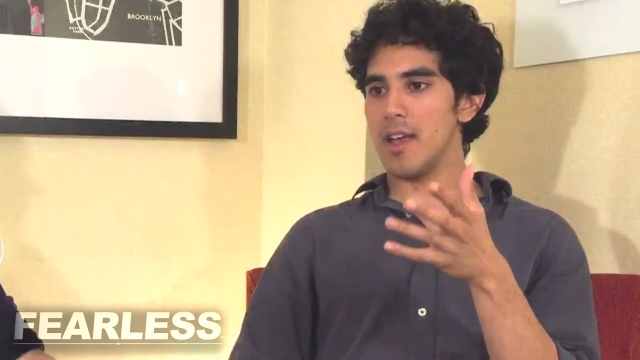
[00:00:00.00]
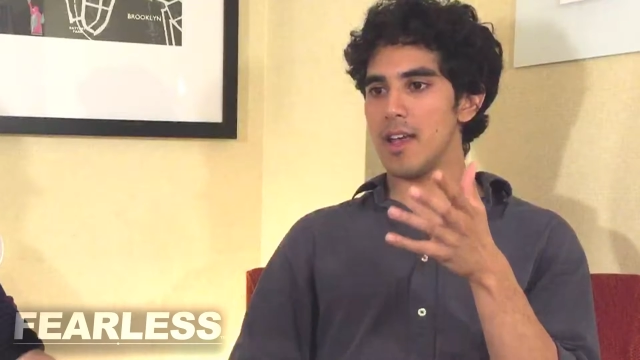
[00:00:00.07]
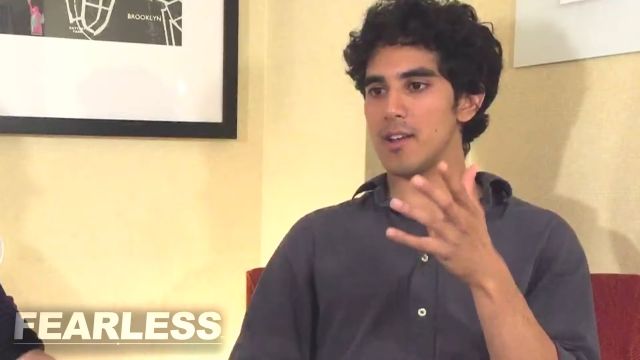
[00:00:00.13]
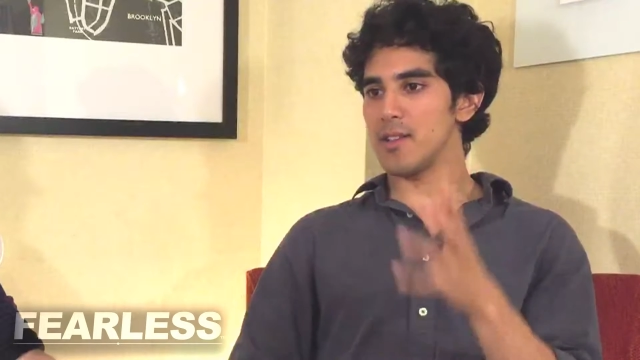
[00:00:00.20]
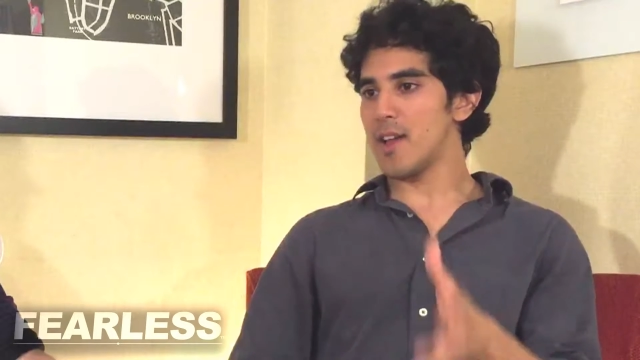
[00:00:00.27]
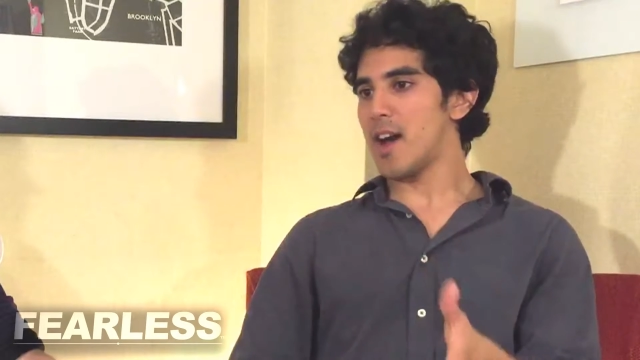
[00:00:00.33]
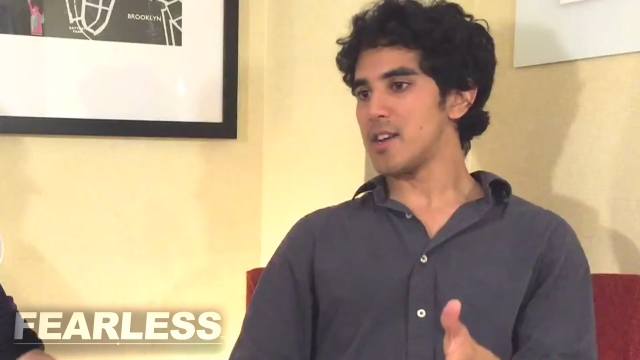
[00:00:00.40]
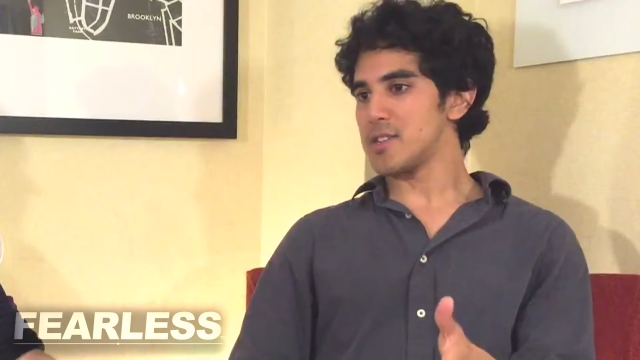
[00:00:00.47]

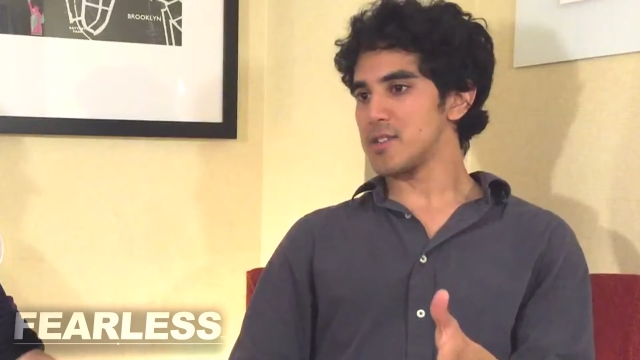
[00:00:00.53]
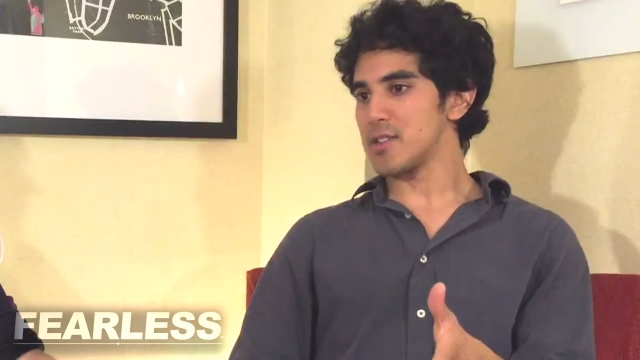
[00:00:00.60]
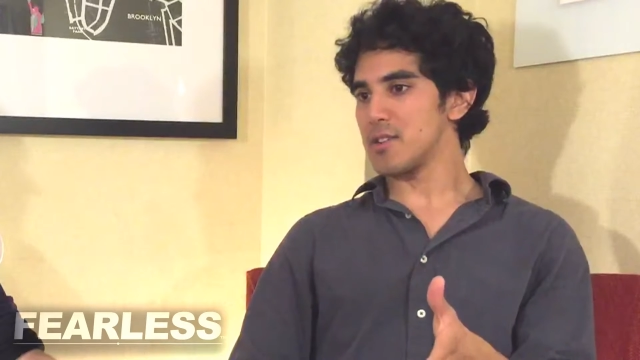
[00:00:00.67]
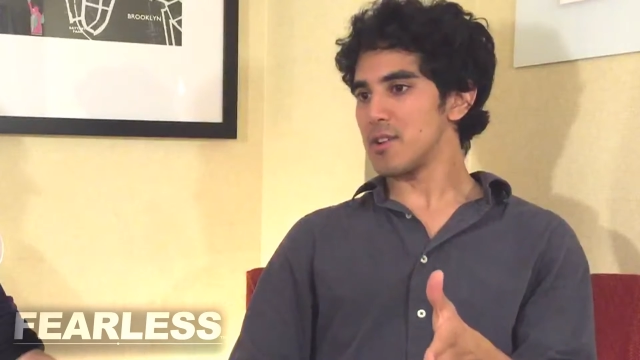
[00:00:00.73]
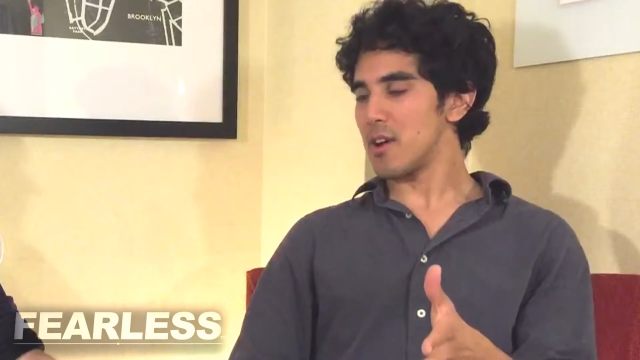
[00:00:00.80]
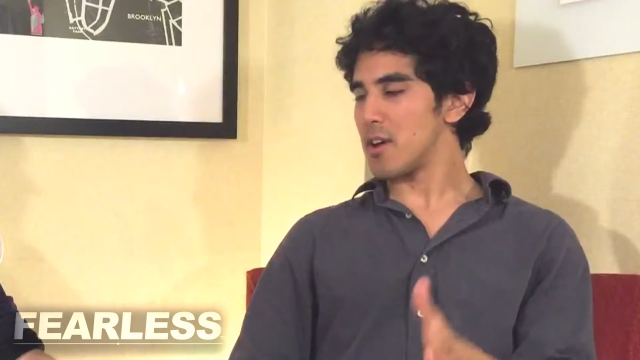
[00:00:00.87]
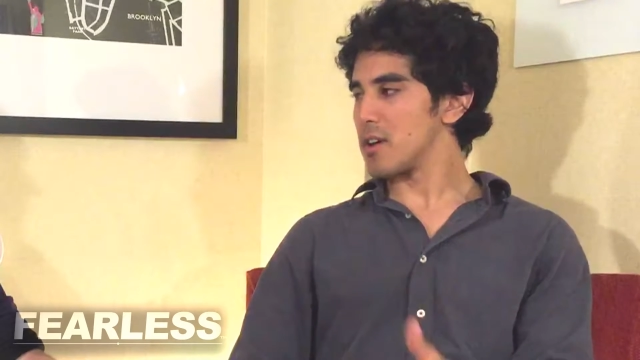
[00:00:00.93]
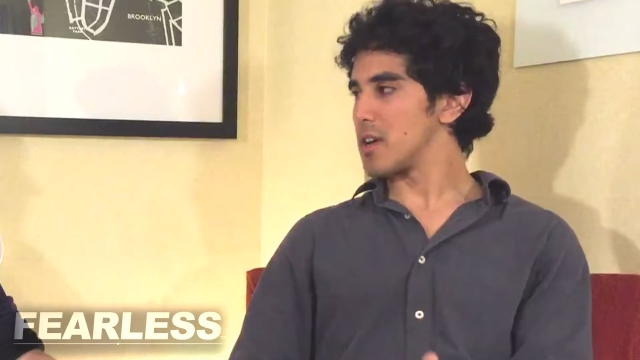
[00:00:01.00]

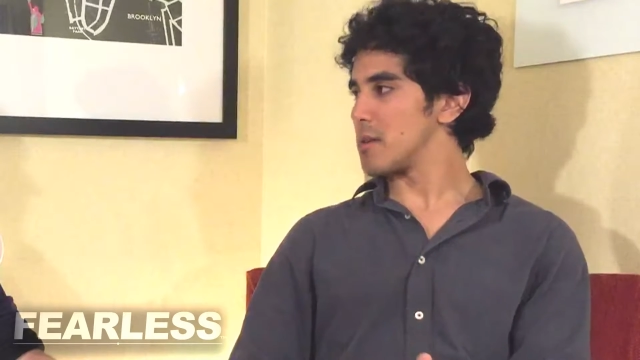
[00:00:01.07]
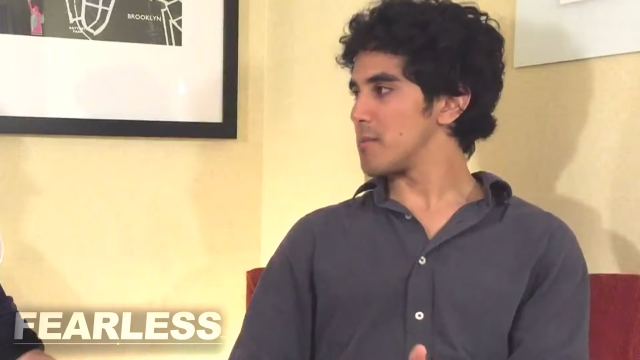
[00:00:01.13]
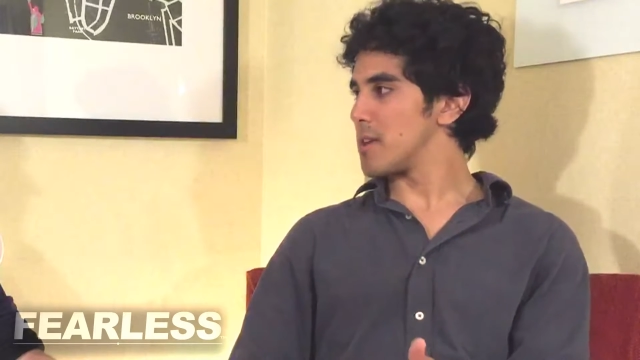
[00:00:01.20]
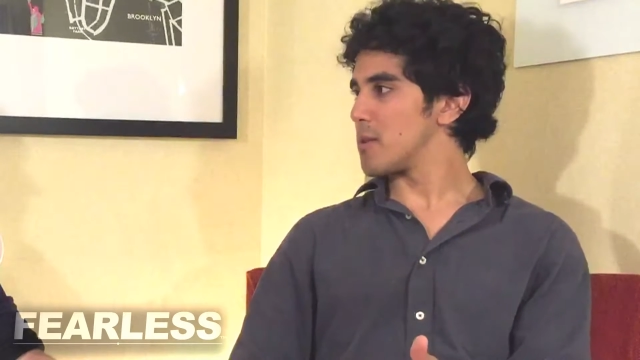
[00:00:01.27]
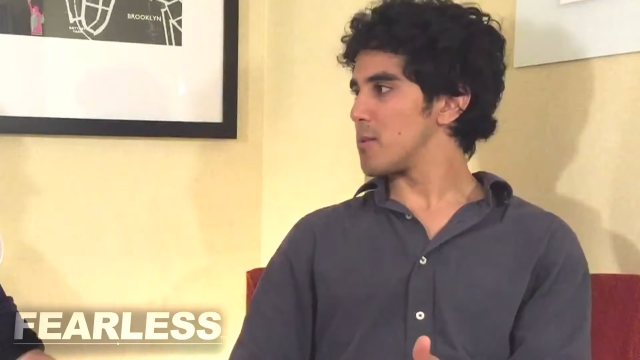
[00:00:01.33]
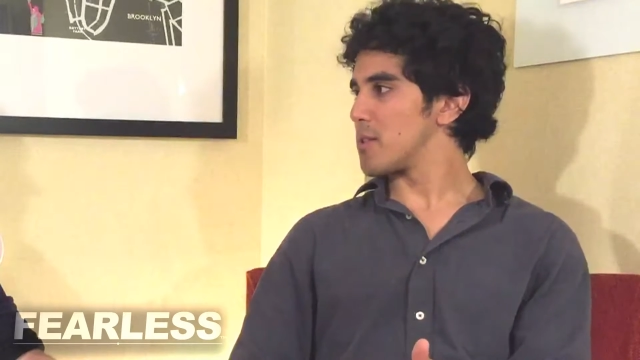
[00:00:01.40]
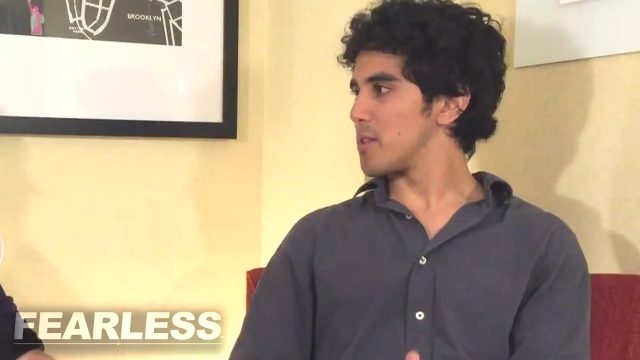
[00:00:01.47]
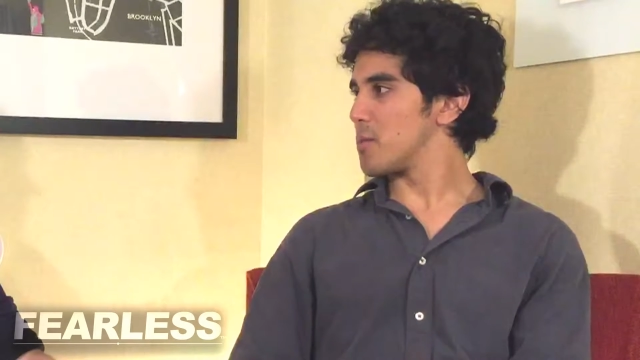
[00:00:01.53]
illogical
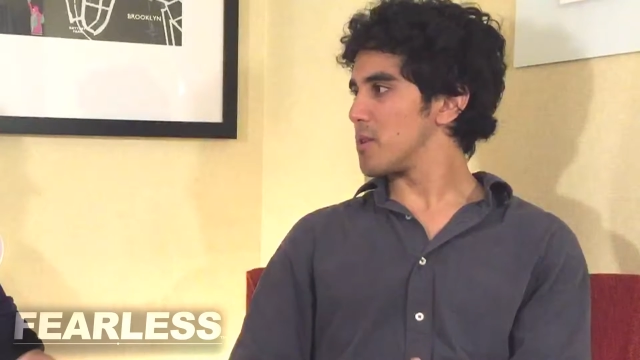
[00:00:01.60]
argument with a